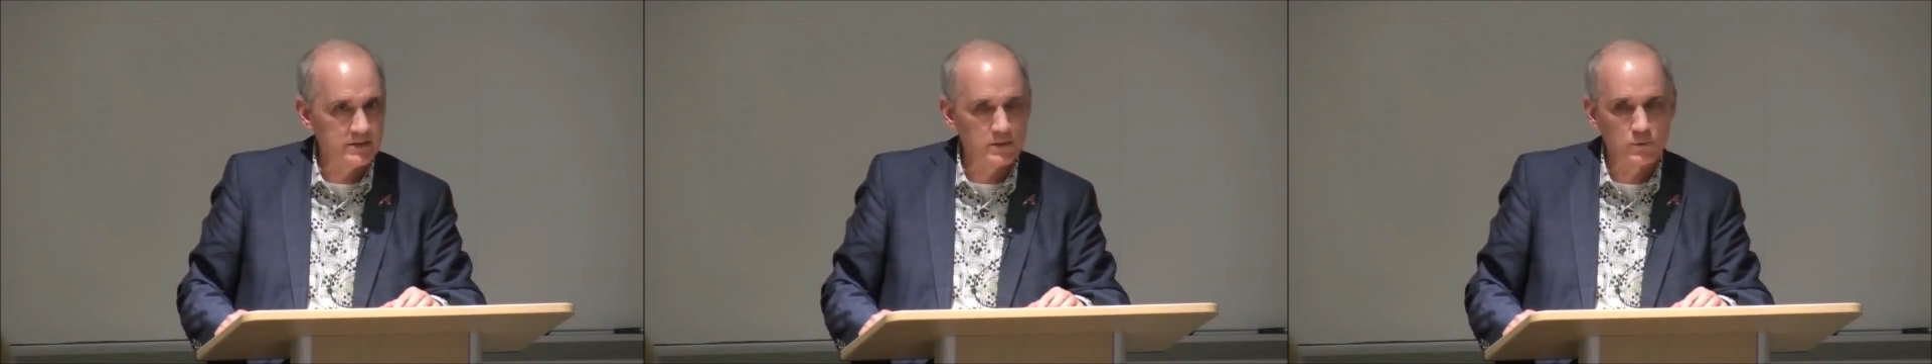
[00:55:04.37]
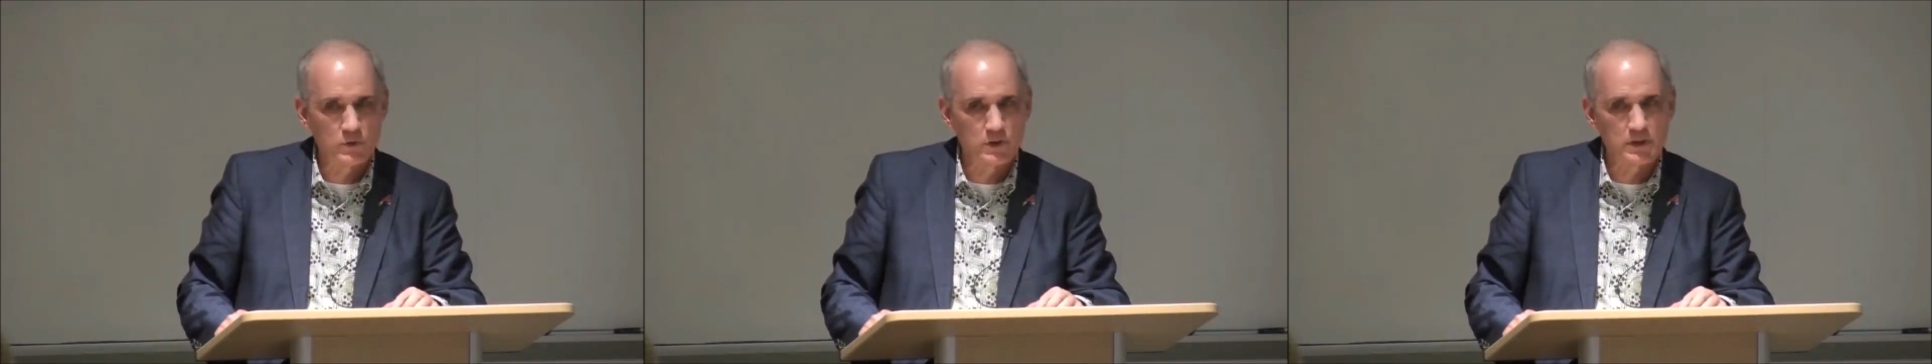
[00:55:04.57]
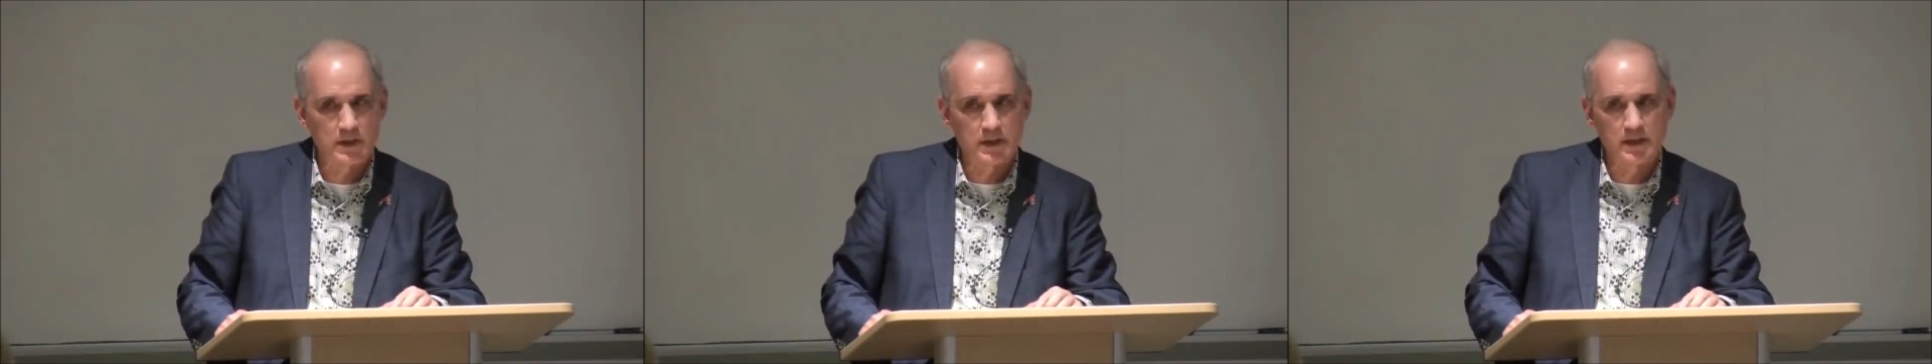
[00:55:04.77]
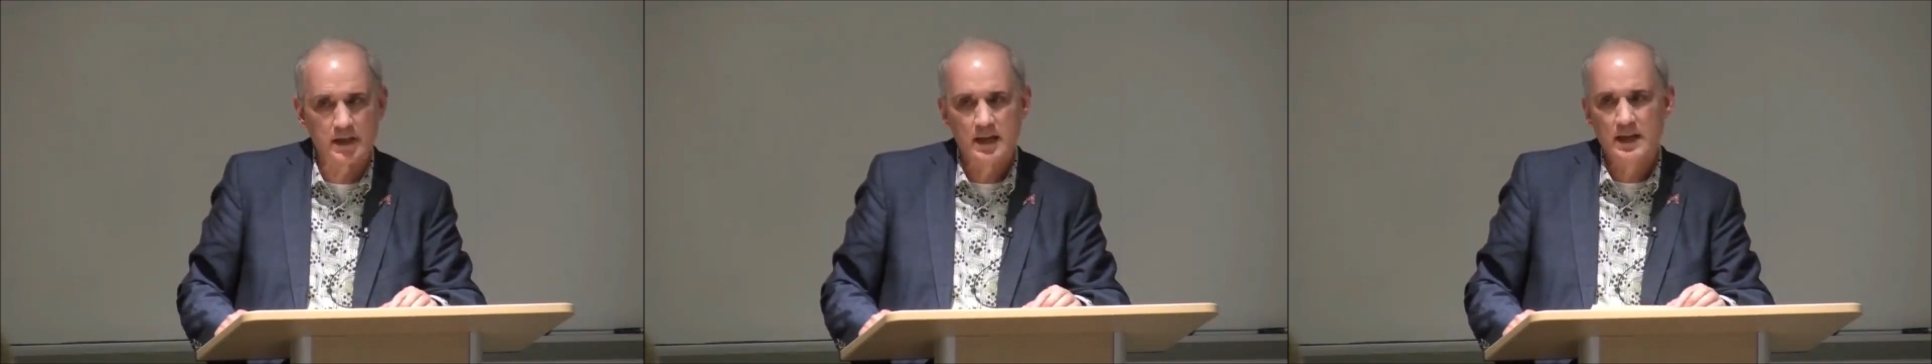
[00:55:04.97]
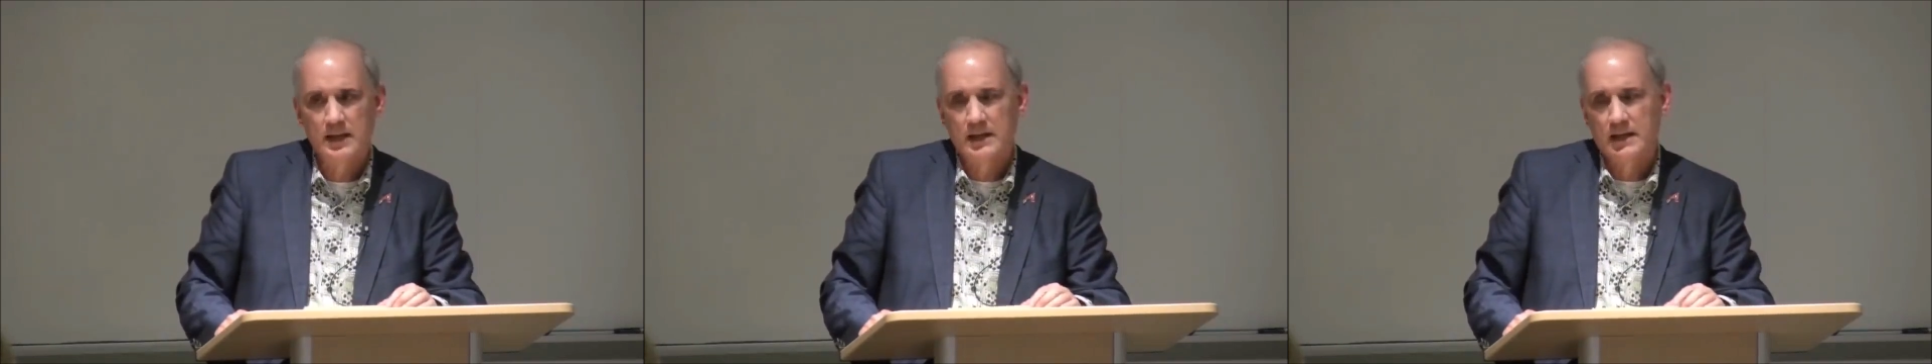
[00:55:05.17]
There were none,
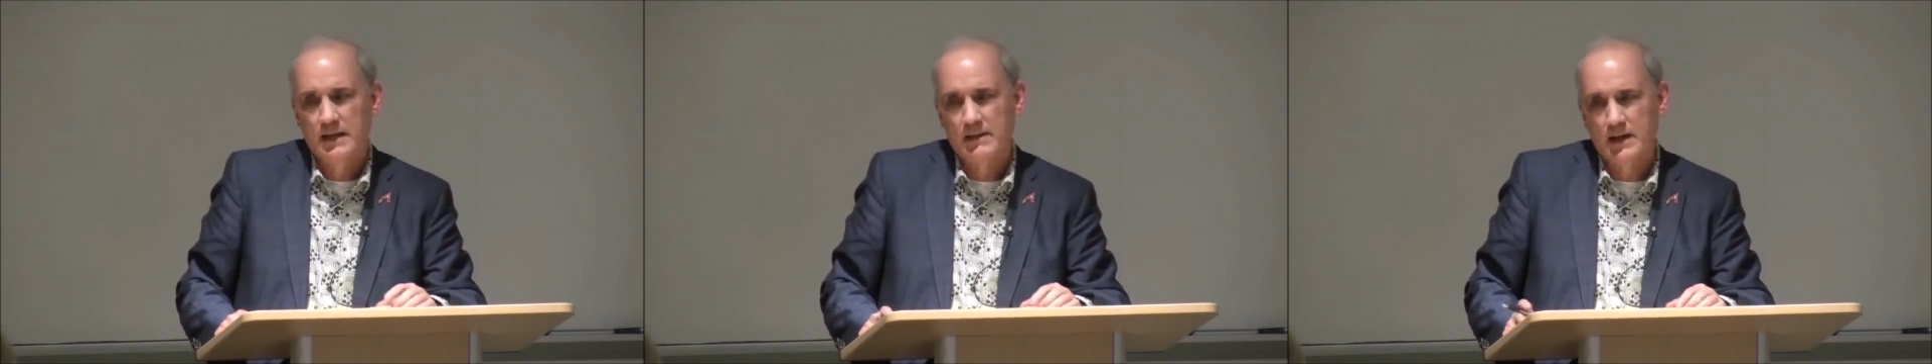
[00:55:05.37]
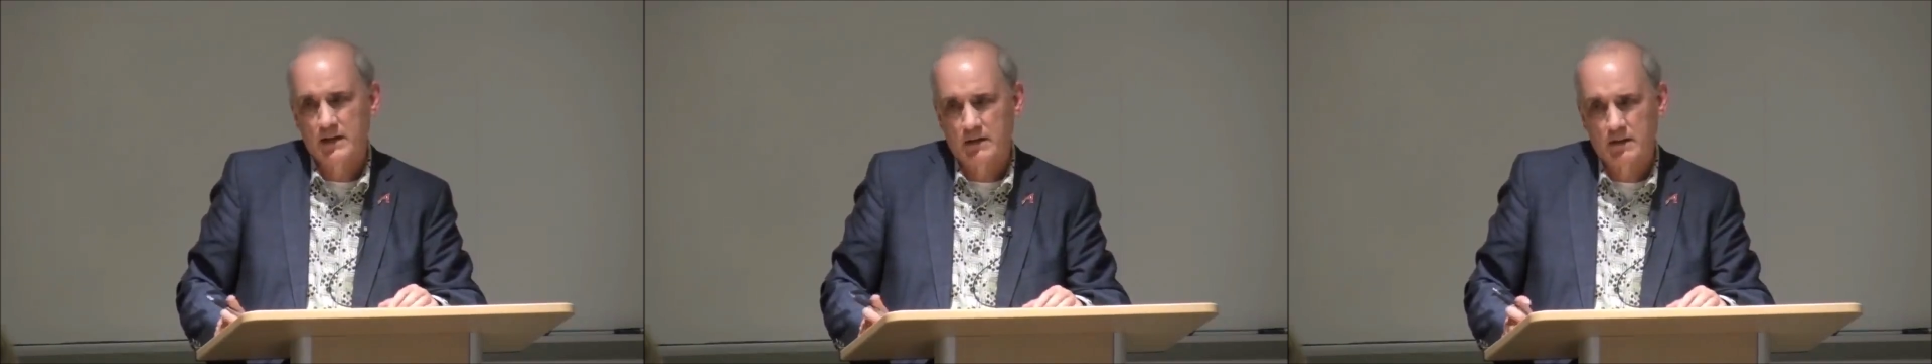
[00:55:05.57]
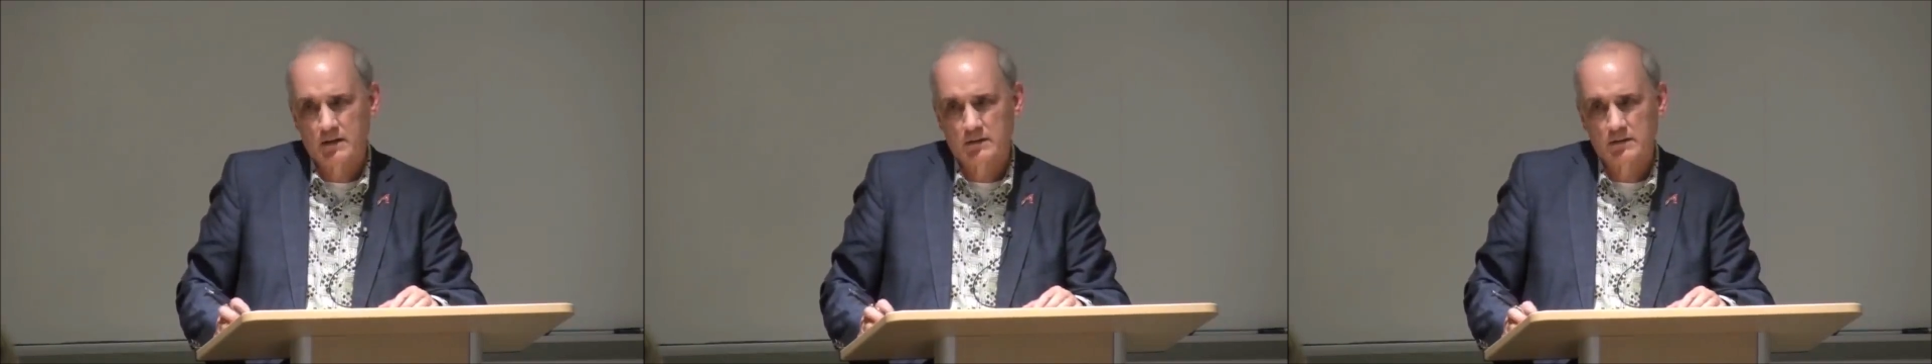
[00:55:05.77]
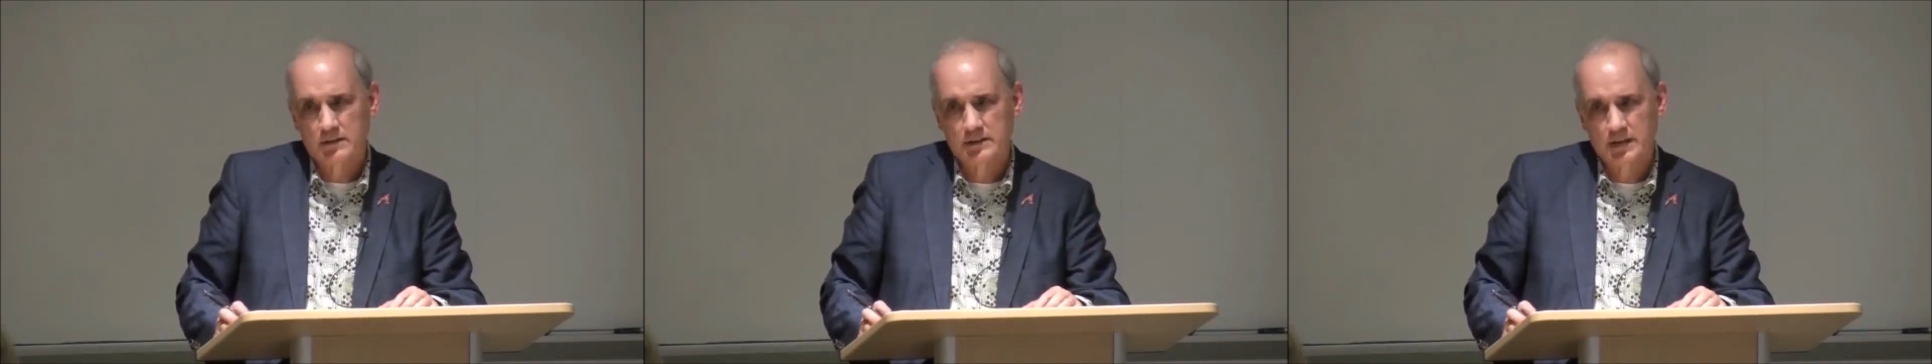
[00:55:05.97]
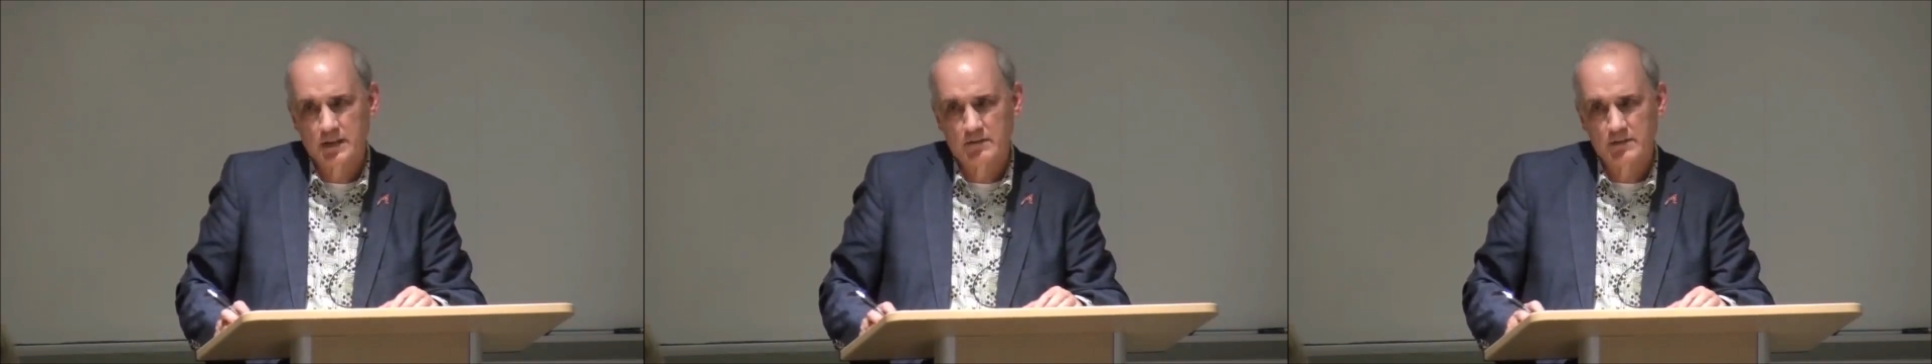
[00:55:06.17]
and that article
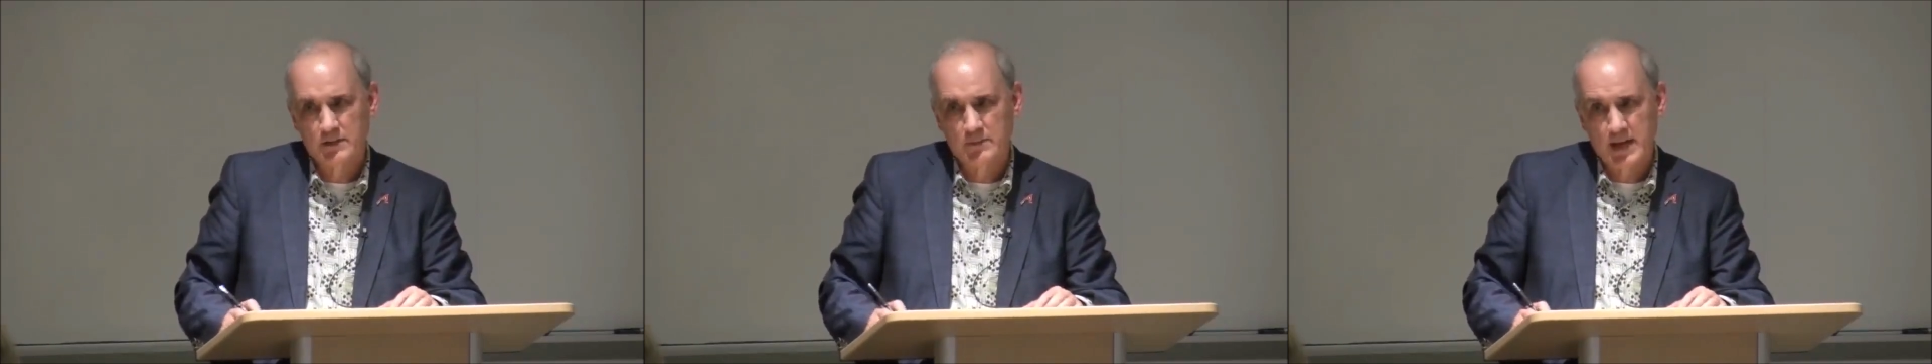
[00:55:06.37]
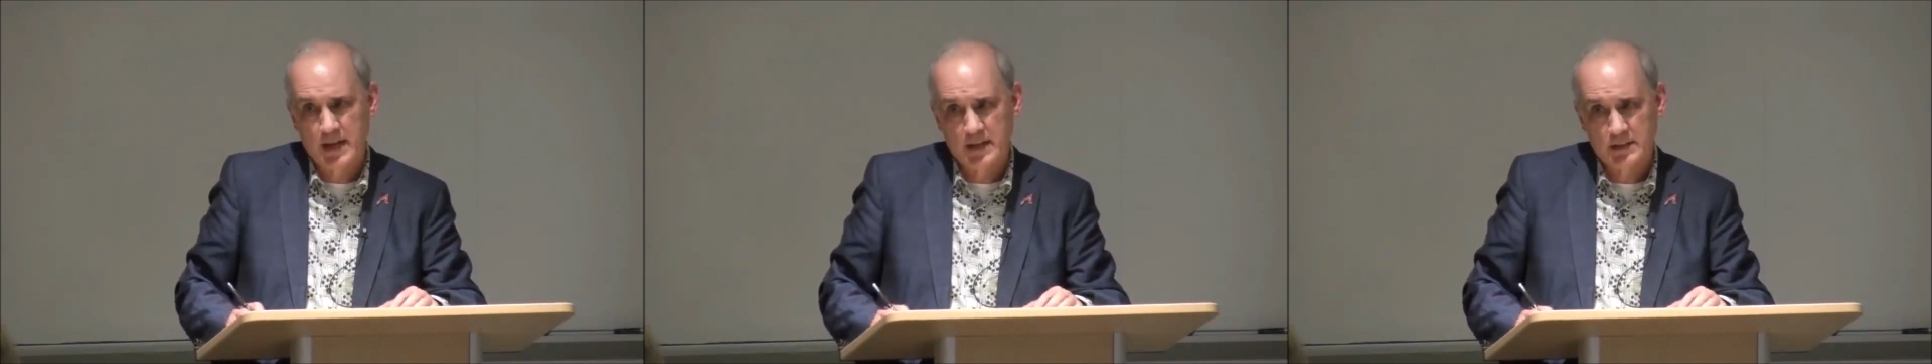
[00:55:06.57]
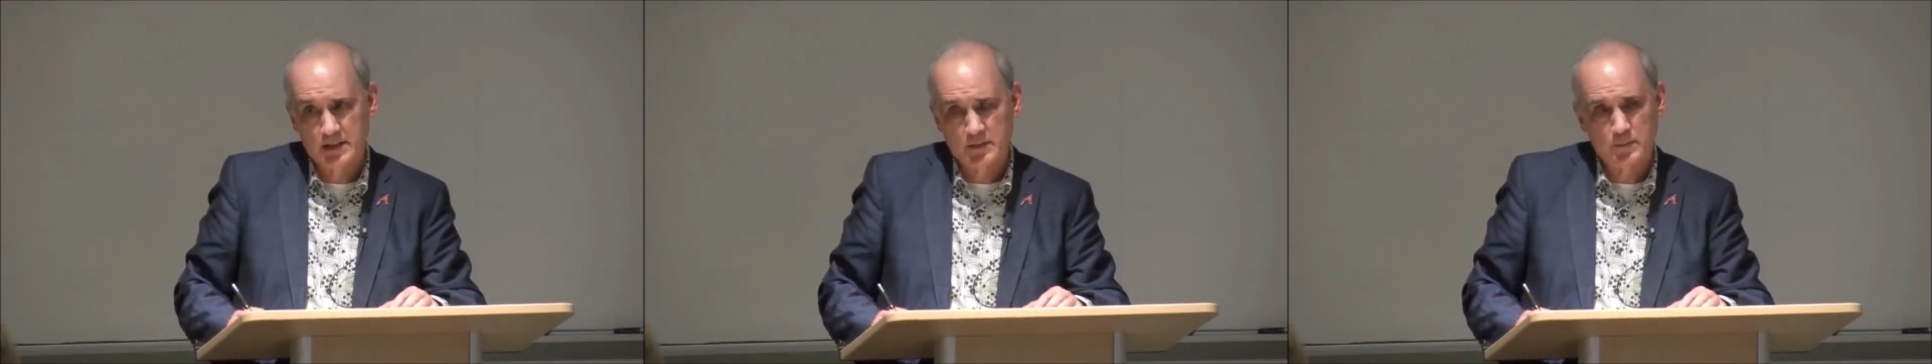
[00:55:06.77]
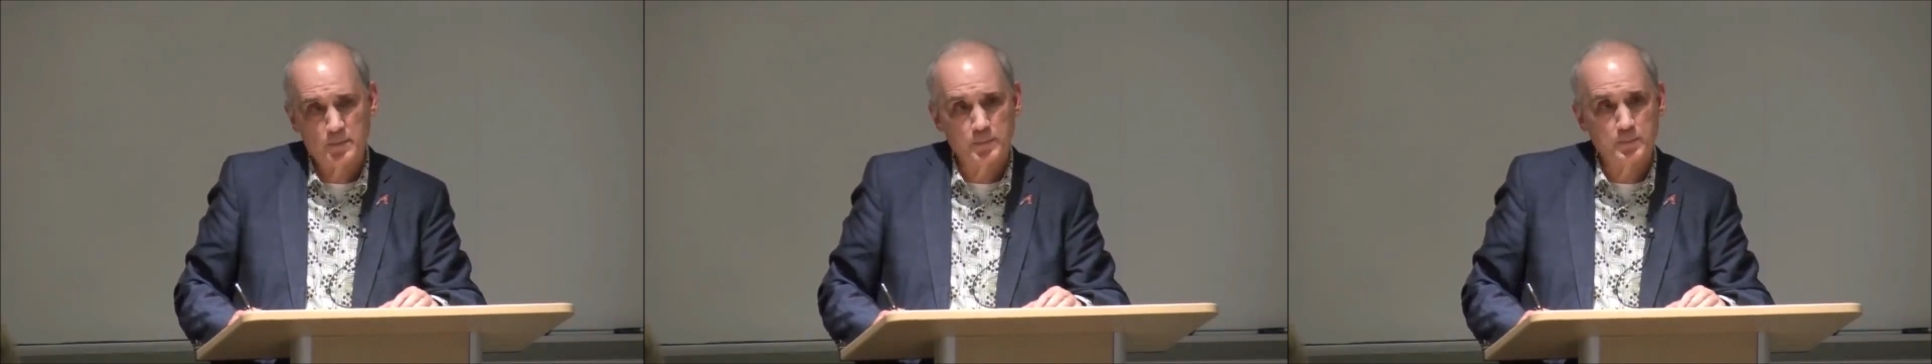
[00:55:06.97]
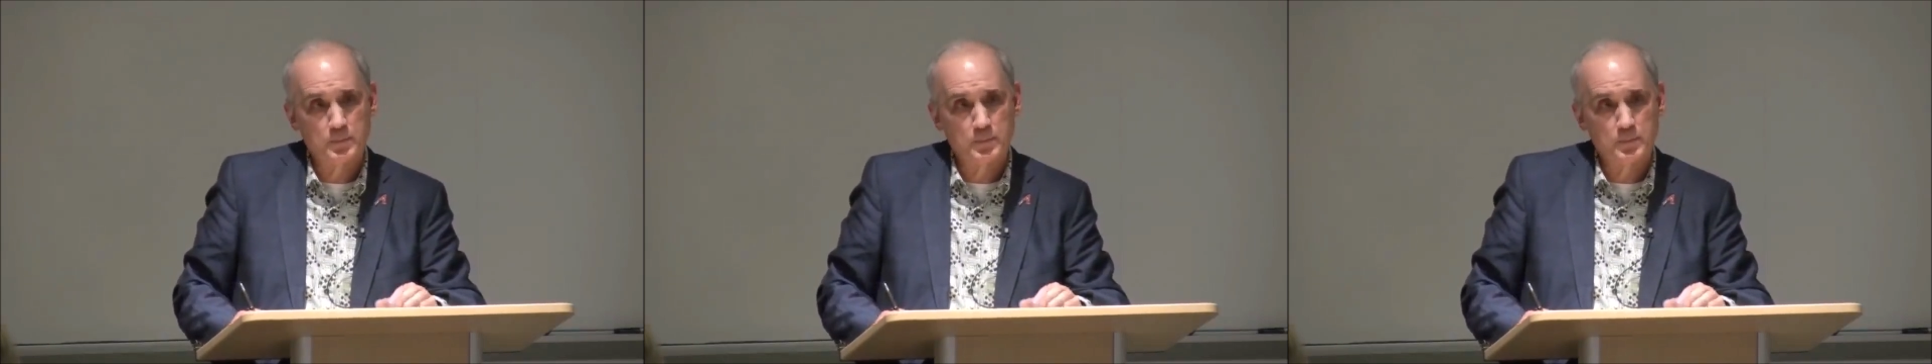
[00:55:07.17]
in Tel Aviv magazine